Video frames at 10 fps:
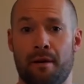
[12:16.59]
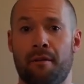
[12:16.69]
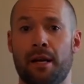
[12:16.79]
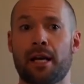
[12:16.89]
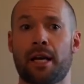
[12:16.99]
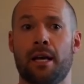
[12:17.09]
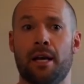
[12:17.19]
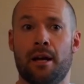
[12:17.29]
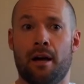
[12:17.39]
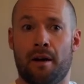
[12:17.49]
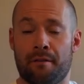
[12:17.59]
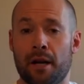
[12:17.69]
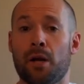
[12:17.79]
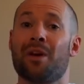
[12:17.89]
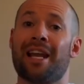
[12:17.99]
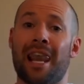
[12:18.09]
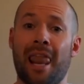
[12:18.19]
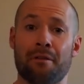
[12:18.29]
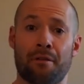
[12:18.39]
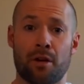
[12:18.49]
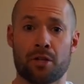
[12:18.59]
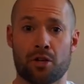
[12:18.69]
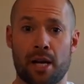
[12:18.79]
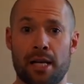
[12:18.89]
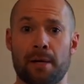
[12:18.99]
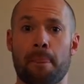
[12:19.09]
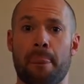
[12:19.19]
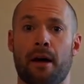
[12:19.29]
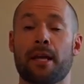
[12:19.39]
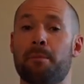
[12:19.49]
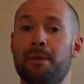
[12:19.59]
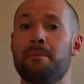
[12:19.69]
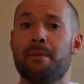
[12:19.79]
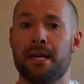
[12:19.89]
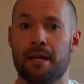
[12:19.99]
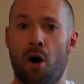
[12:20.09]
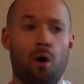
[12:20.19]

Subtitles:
I felt like when I left for Australia, I could be me.